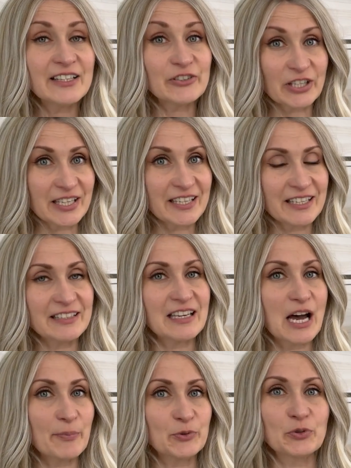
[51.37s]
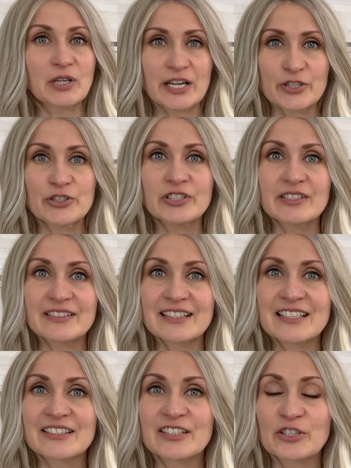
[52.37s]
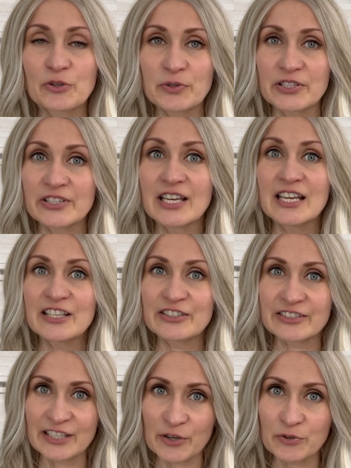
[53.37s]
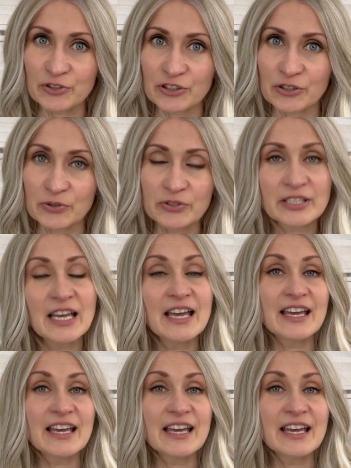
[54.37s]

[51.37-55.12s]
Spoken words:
take heat up to 160 degrees Celsius.